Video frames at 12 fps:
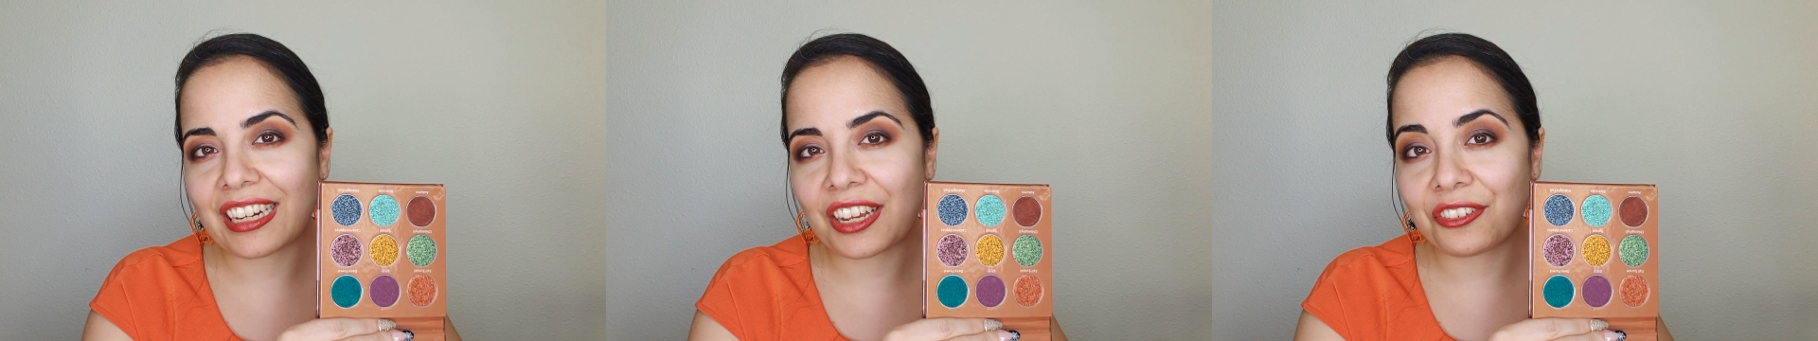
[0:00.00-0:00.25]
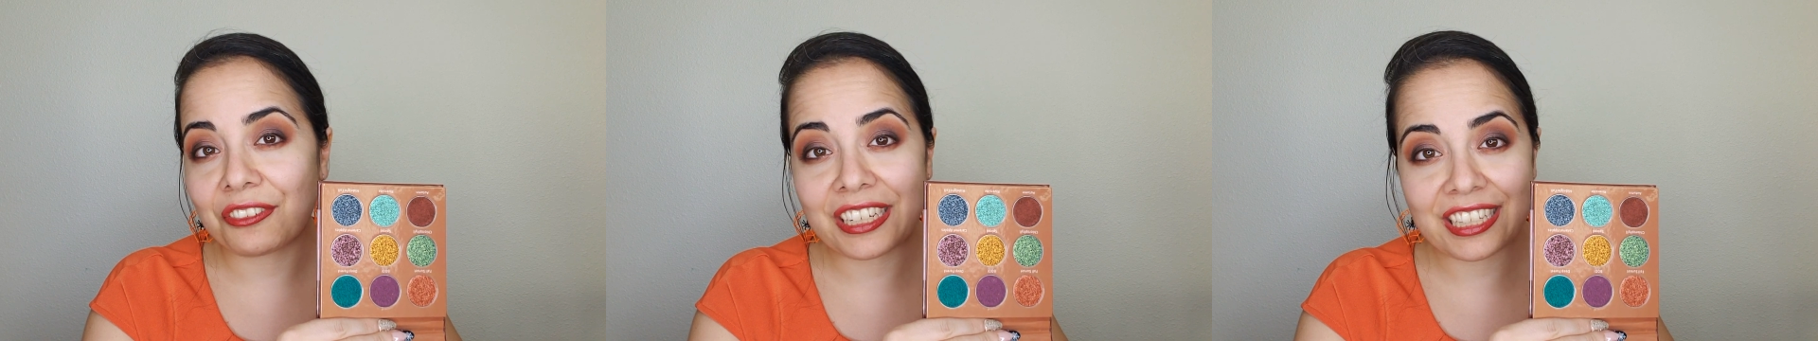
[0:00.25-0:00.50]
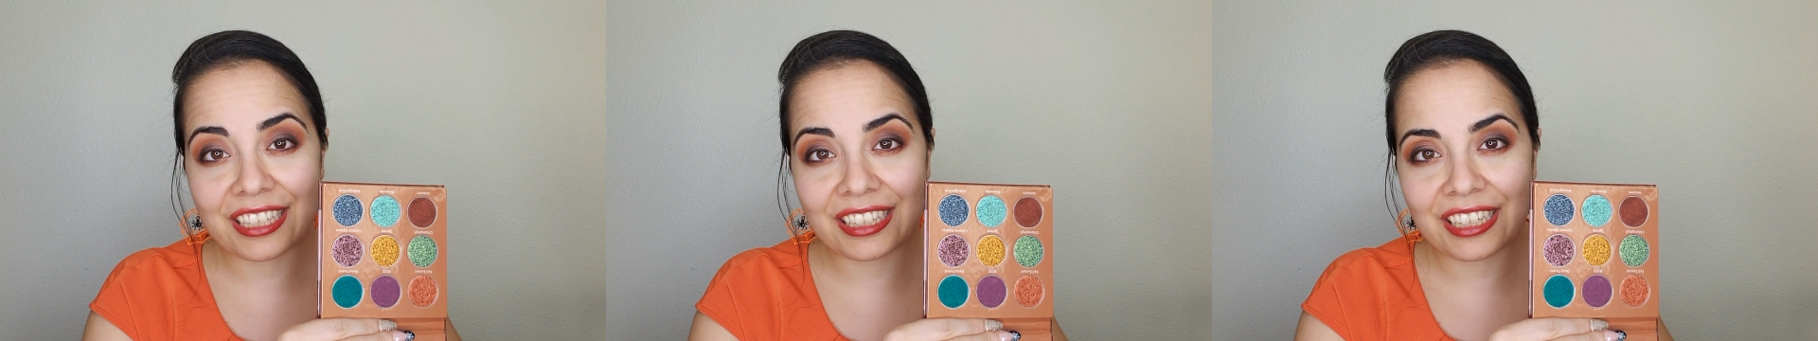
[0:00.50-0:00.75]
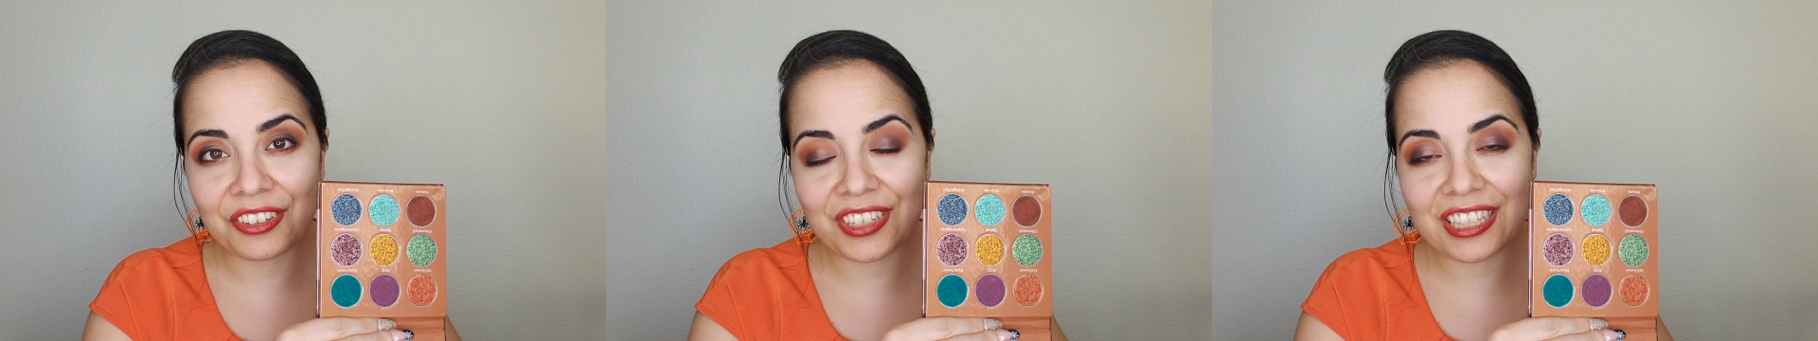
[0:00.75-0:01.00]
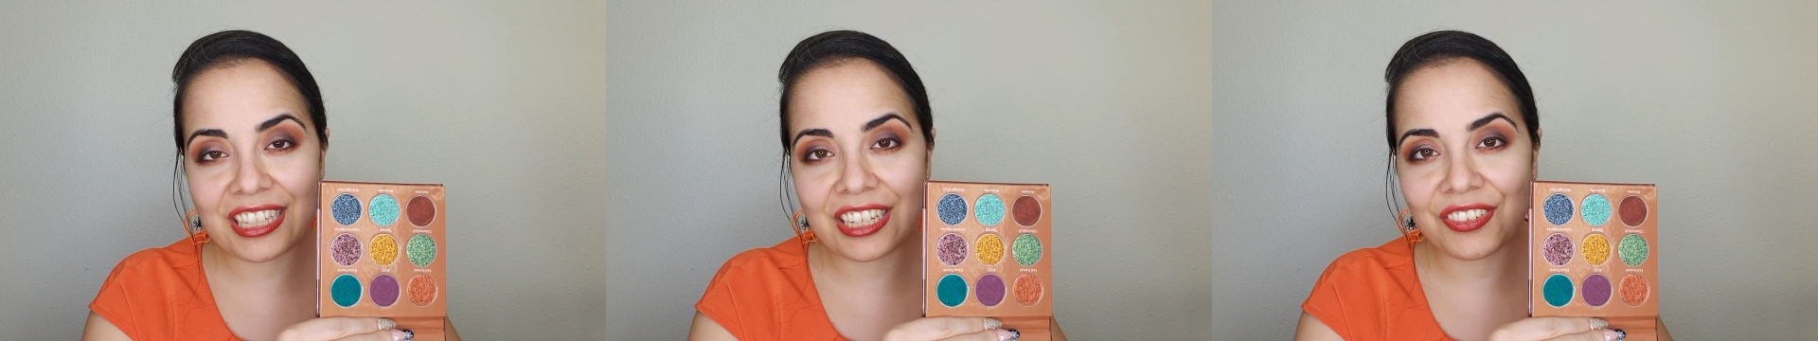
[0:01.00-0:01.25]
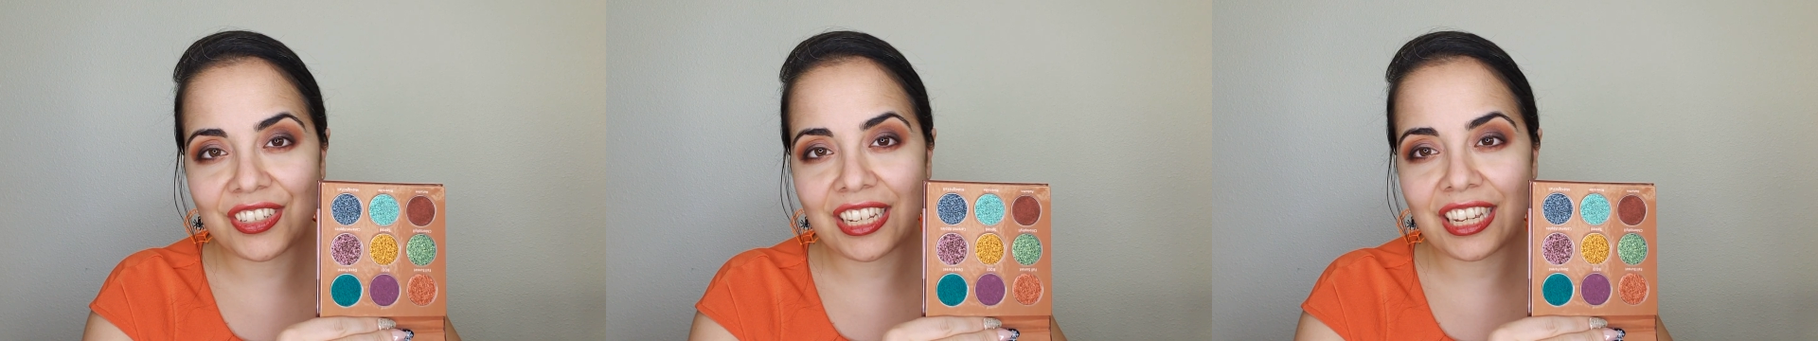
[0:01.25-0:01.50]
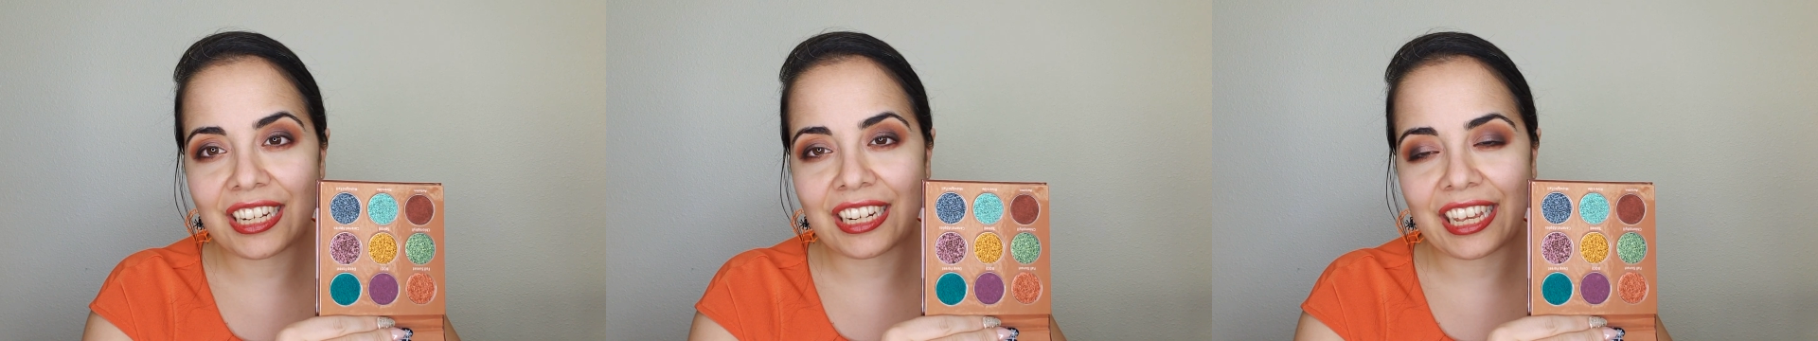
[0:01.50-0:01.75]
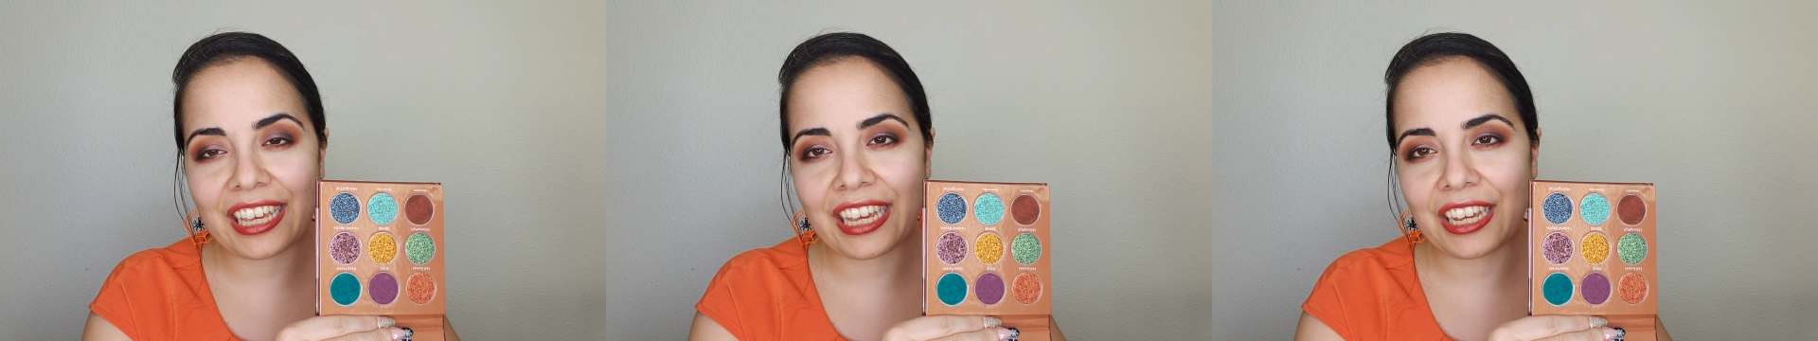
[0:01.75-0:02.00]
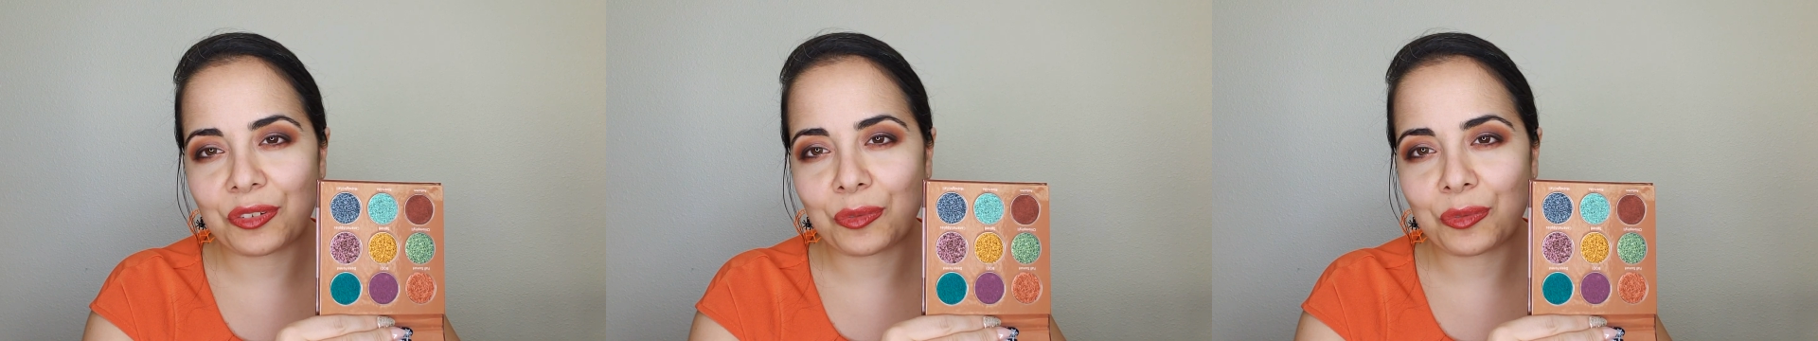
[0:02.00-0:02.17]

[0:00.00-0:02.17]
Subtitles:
I recently received it and I can't